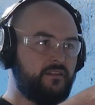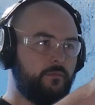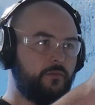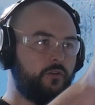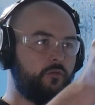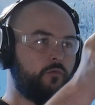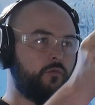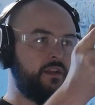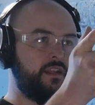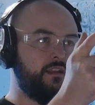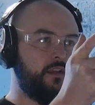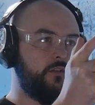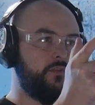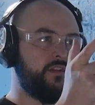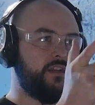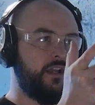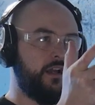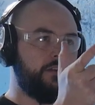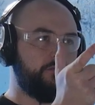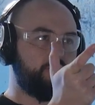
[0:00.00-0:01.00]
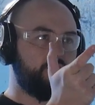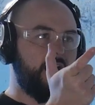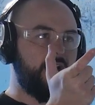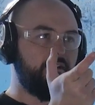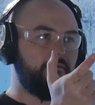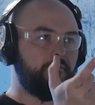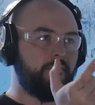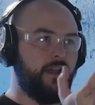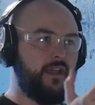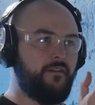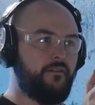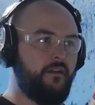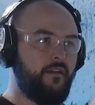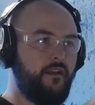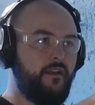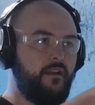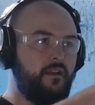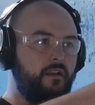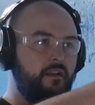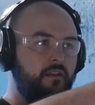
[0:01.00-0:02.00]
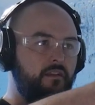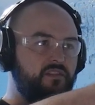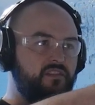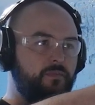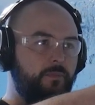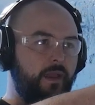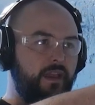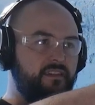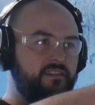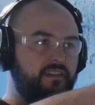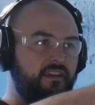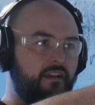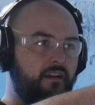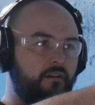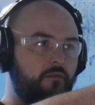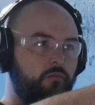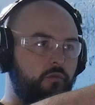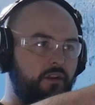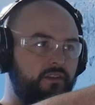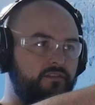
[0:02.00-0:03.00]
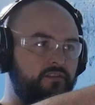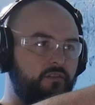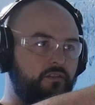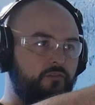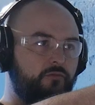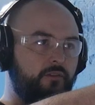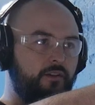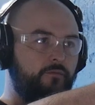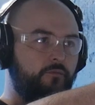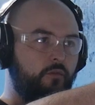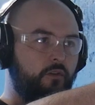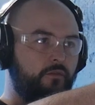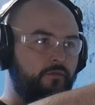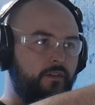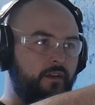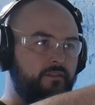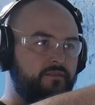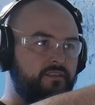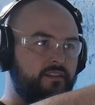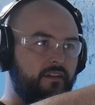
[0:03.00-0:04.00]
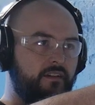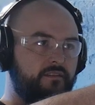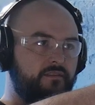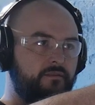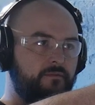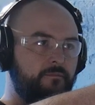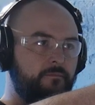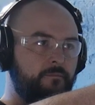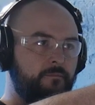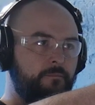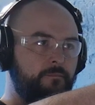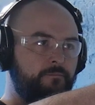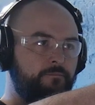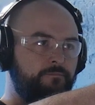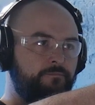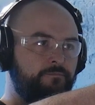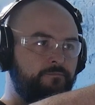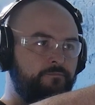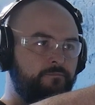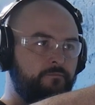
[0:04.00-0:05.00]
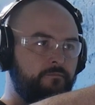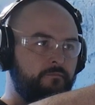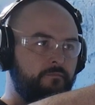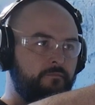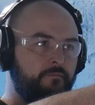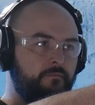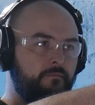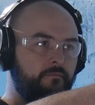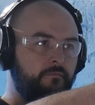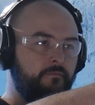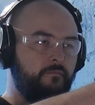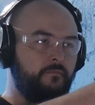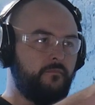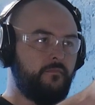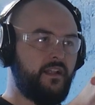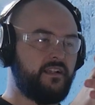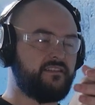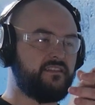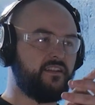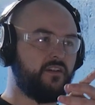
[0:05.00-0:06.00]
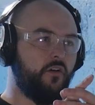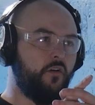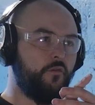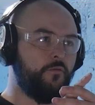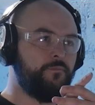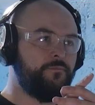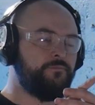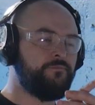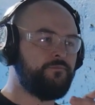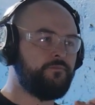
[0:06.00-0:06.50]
I'm gonna reload the gun right in my space here, 1, 2, 3, 4, 5, 6. That's the goal.